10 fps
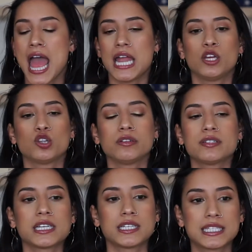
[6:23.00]
and it
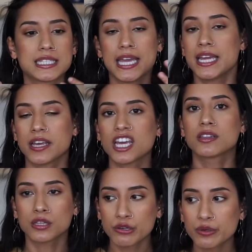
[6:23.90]
looks like skin.
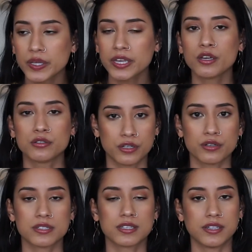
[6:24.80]
It literally
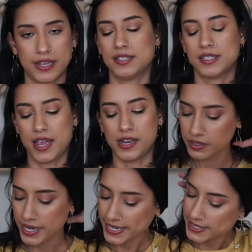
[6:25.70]
looks like skin.
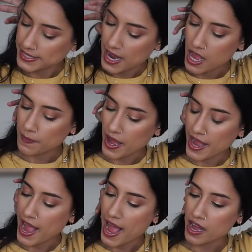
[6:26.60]
Next up,
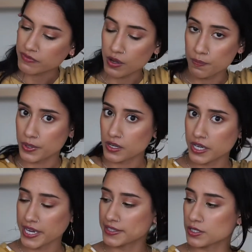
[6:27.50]
I have a
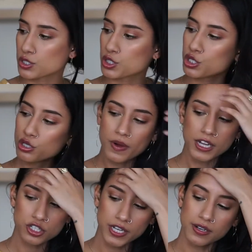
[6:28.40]
book. It's Too
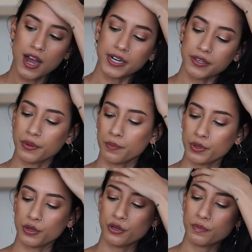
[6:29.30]
Much and Not in the
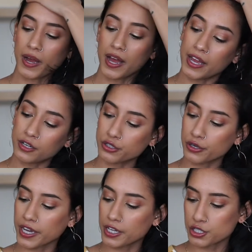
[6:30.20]
Mood by
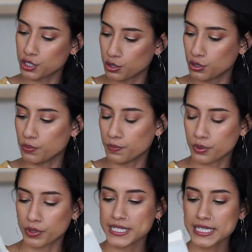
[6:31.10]
Durga
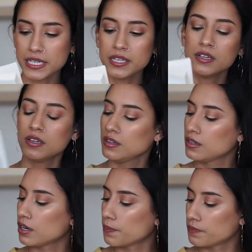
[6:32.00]
Chew-Bose,
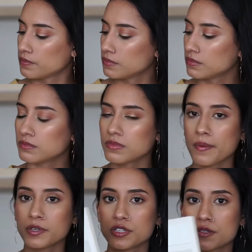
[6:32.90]
or
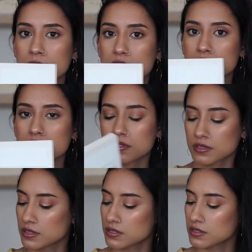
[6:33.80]
probably just
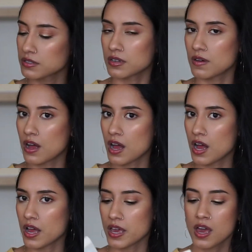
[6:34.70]
Bose, because there's no
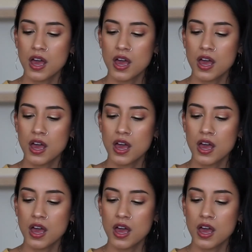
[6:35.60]
I.